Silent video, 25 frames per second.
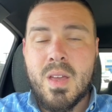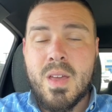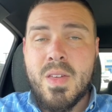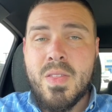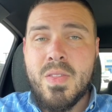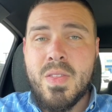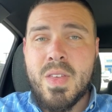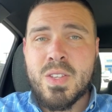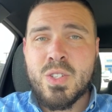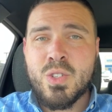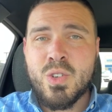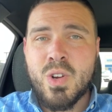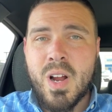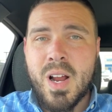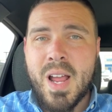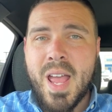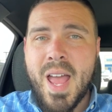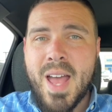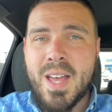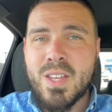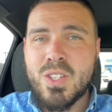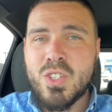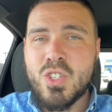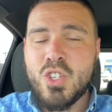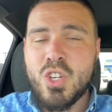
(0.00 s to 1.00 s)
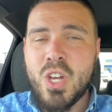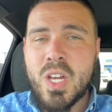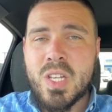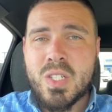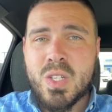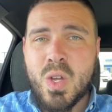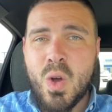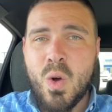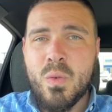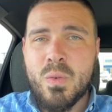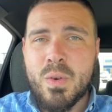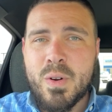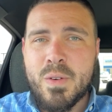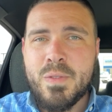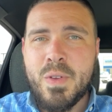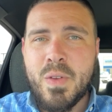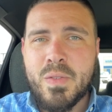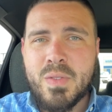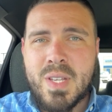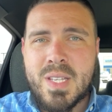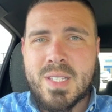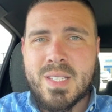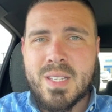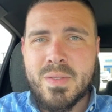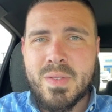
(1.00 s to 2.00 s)
This truck has just over
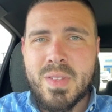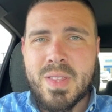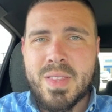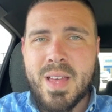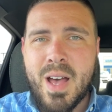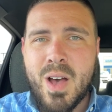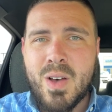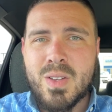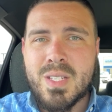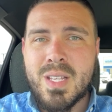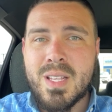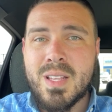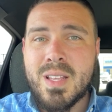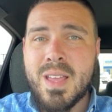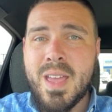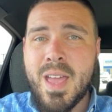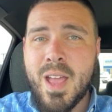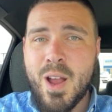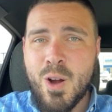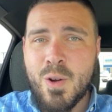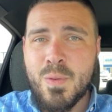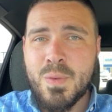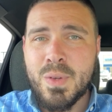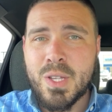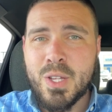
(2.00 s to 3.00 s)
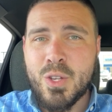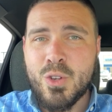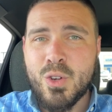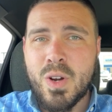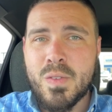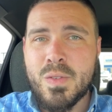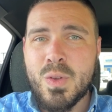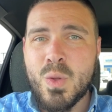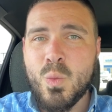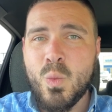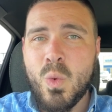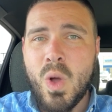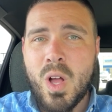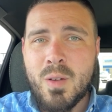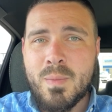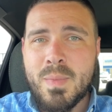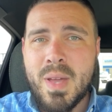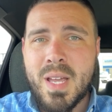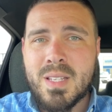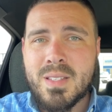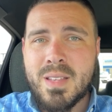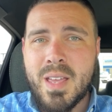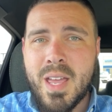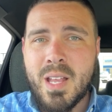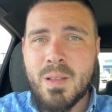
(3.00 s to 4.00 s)
57,000 carefully driven,
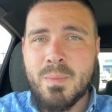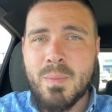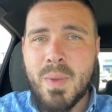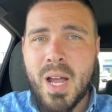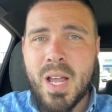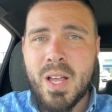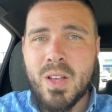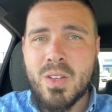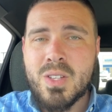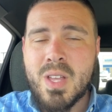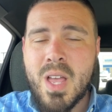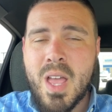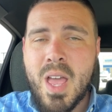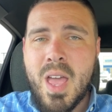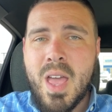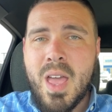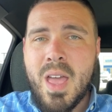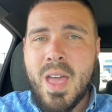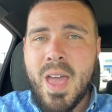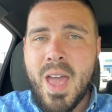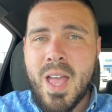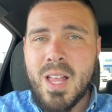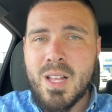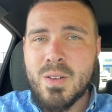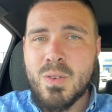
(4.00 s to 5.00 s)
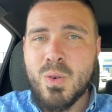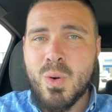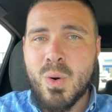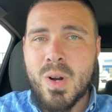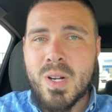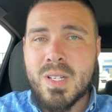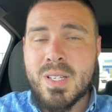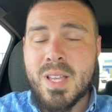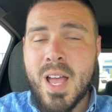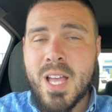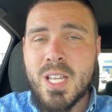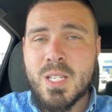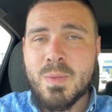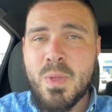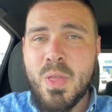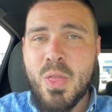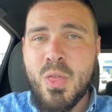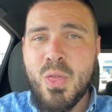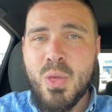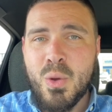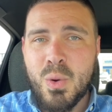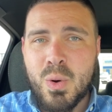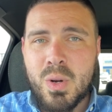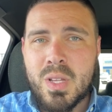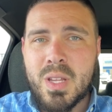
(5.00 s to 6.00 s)
well-maintained miles, and of course has been
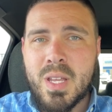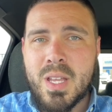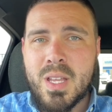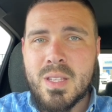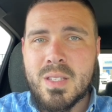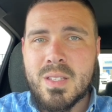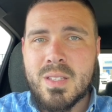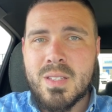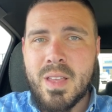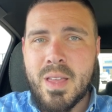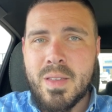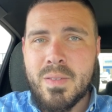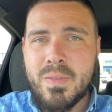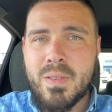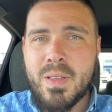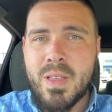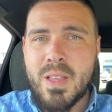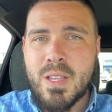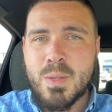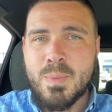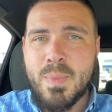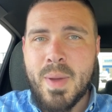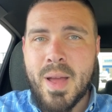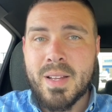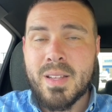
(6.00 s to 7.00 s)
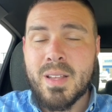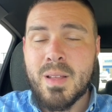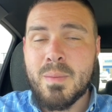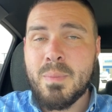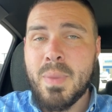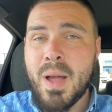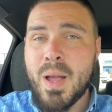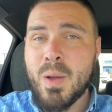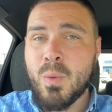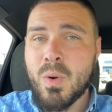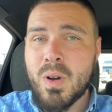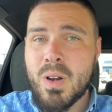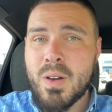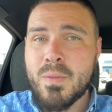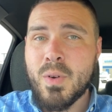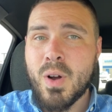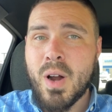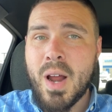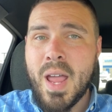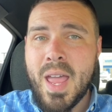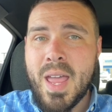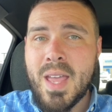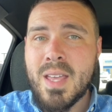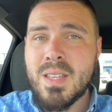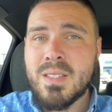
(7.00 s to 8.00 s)
thoroughly safety inspected by one of our
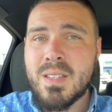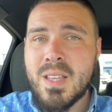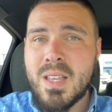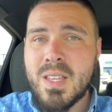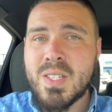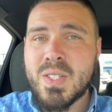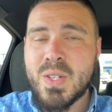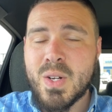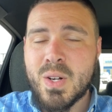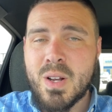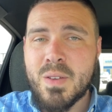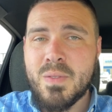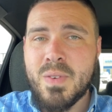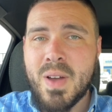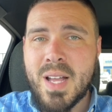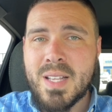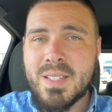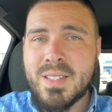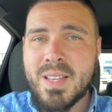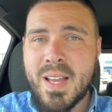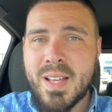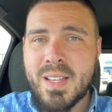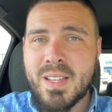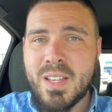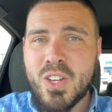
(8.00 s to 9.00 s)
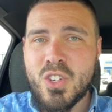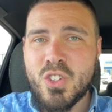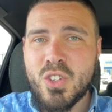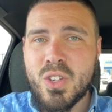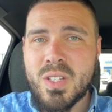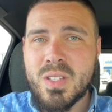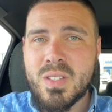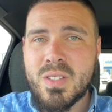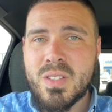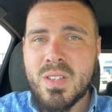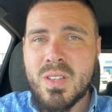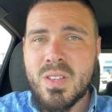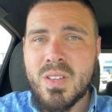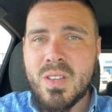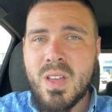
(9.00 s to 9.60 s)
ASC certified technicians.